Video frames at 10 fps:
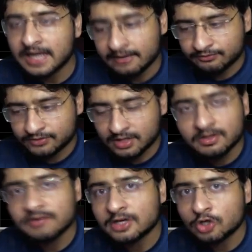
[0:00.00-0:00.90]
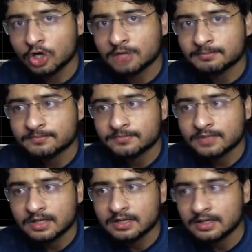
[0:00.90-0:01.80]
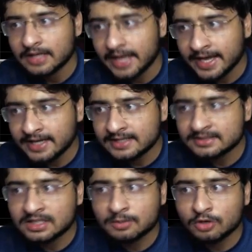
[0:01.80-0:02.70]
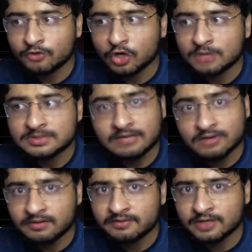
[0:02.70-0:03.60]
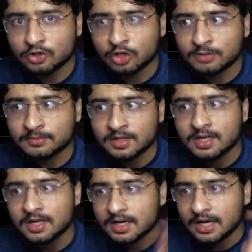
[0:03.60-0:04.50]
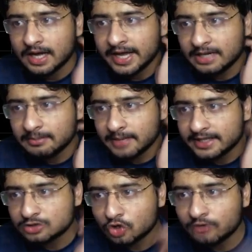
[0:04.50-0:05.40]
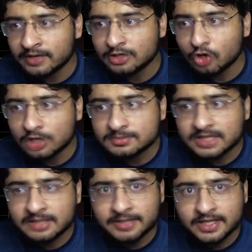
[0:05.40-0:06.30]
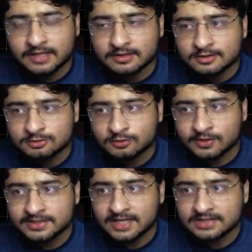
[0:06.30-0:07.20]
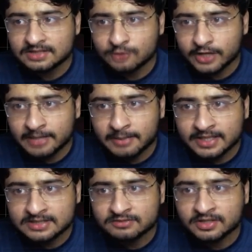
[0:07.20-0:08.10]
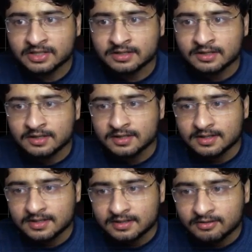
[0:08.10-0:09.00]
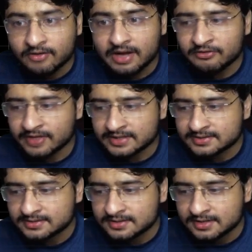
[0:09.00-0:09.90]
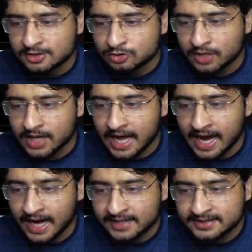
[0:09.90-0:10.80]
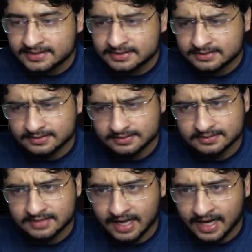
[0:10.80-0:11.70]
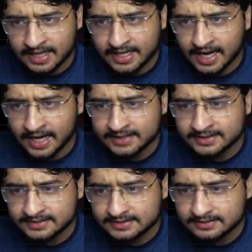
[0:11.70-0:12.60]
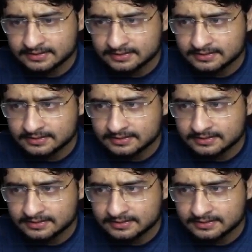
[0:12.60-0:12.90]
I have covered one column. N is the number of columns. I have covered one column. N minus 1 columns are remaining. So what is the answer for n minus 1? 5 ways. So I'll add this. I'll add this.